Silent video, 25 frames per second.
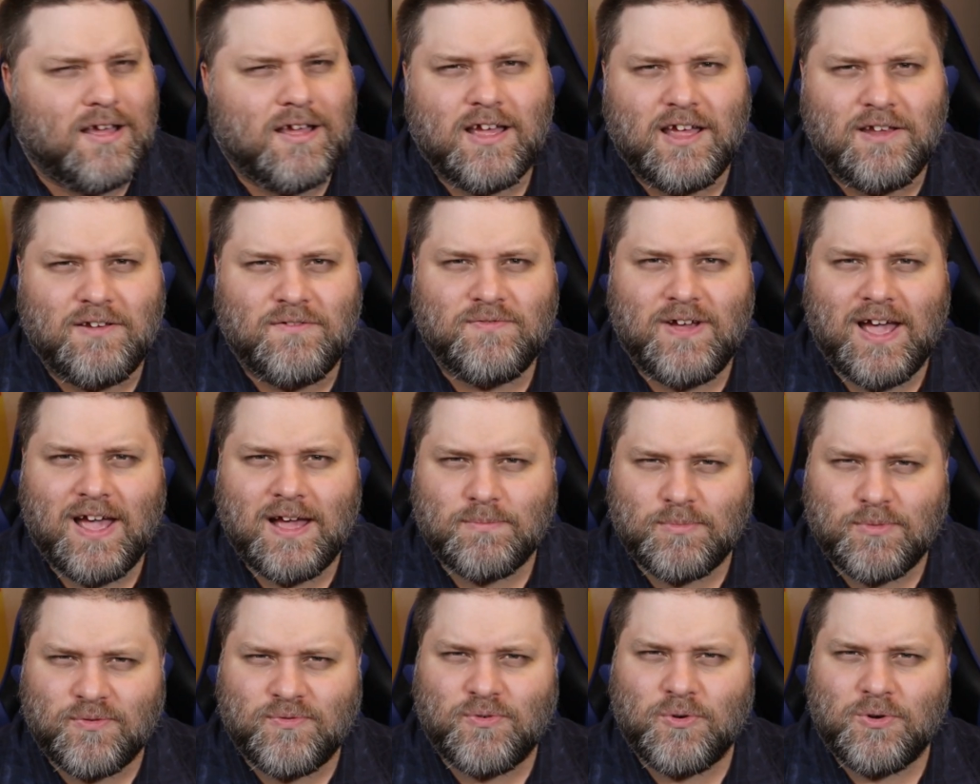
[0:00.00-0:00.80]
In
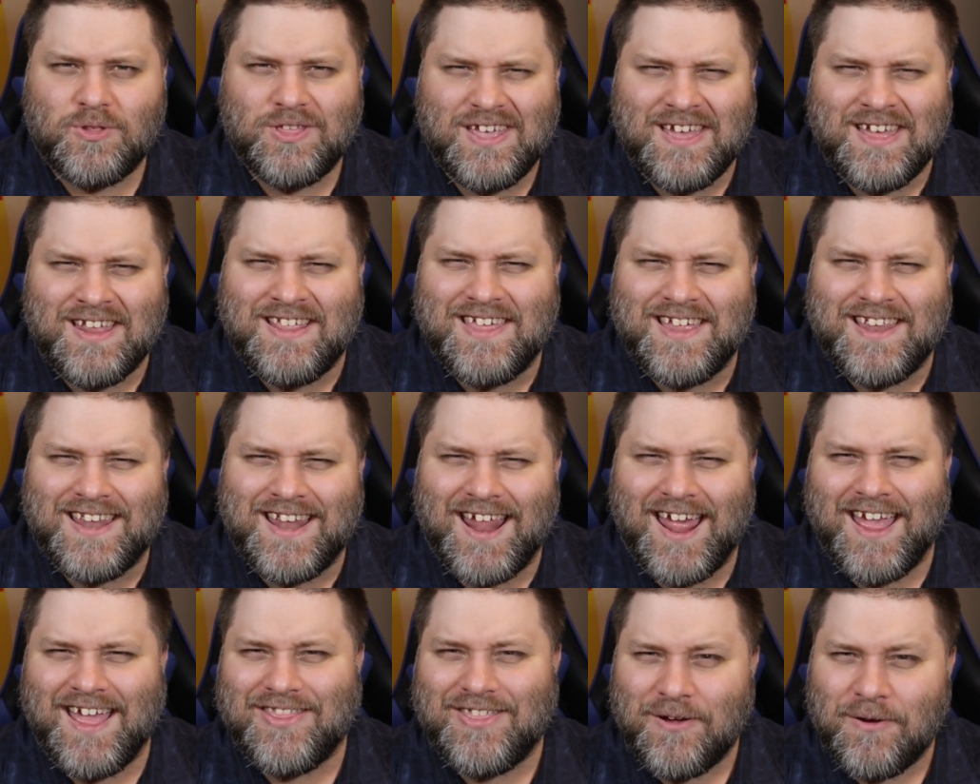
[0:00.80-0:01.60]
fact, before the end of the
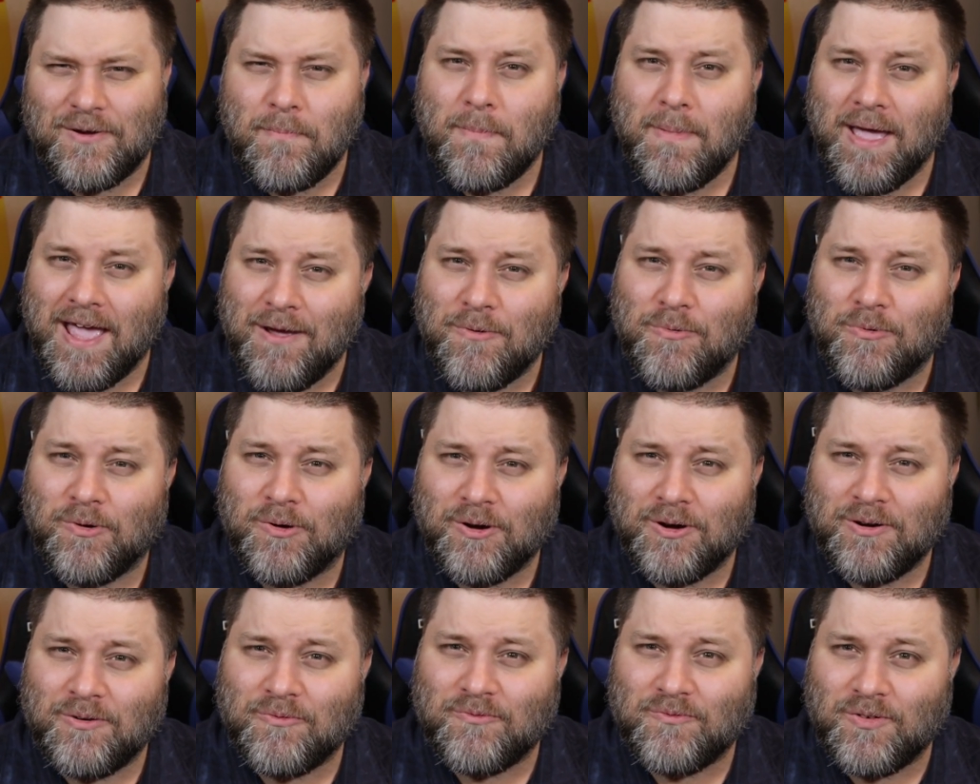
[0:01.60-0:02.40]
day, there may
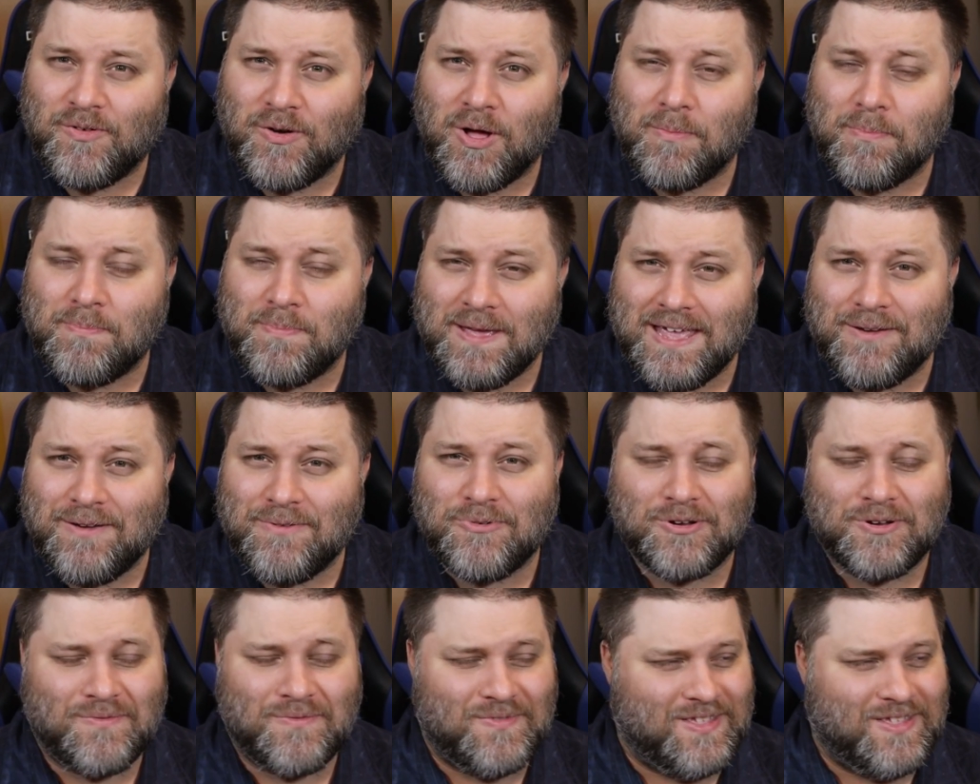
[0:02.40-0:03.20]
well be
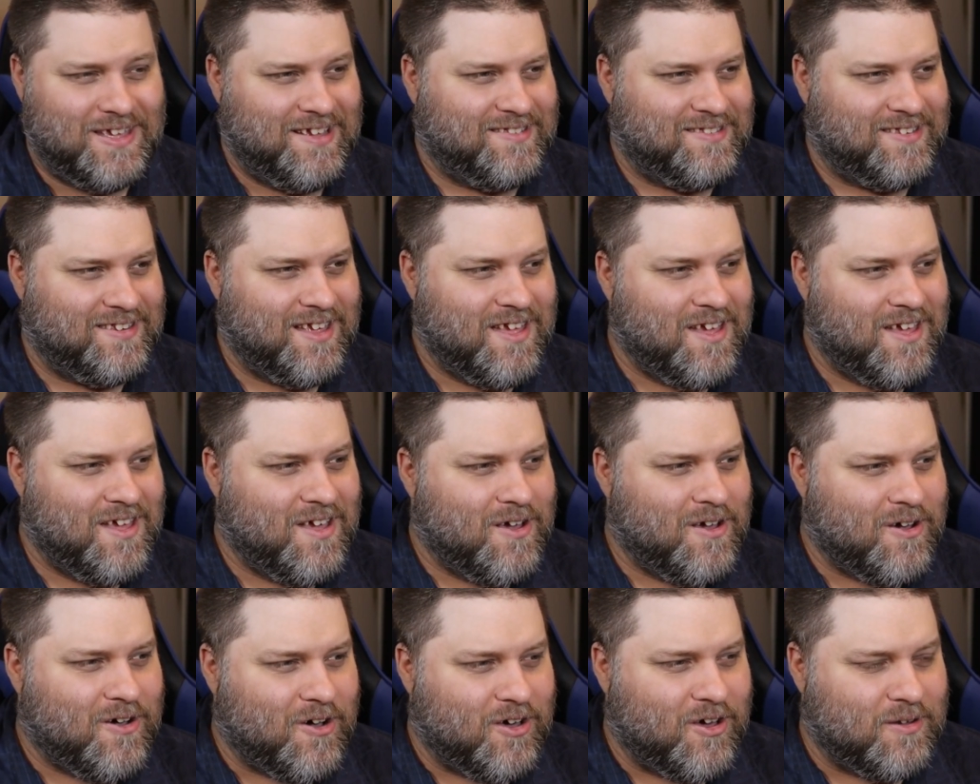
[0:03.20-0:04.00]
one of these
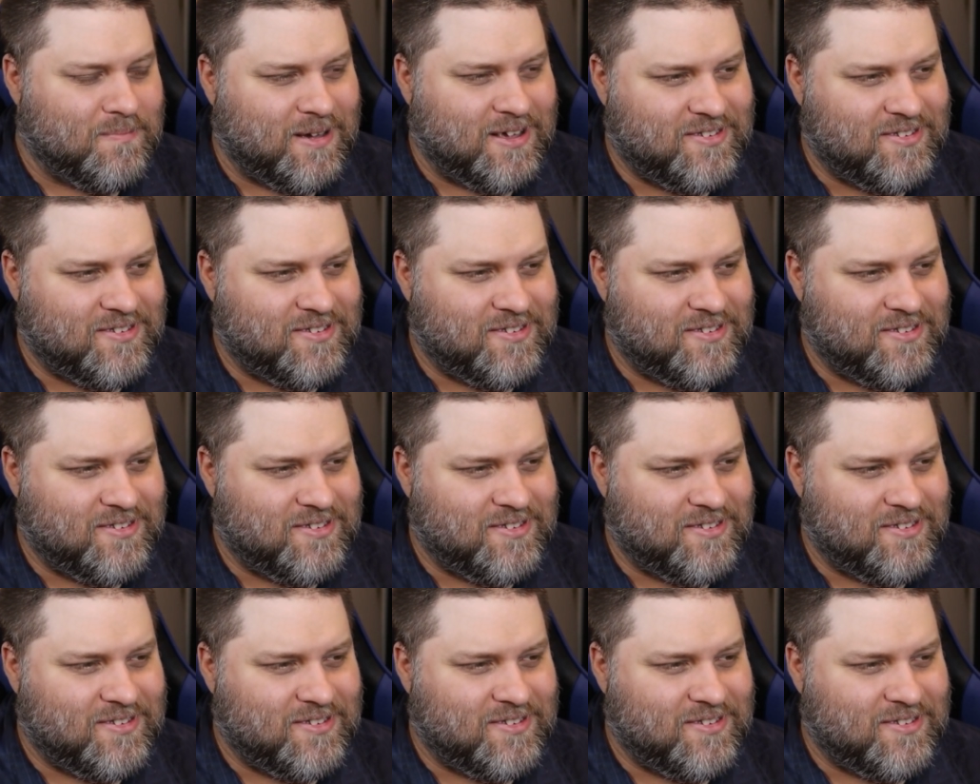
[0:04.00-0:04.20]
on my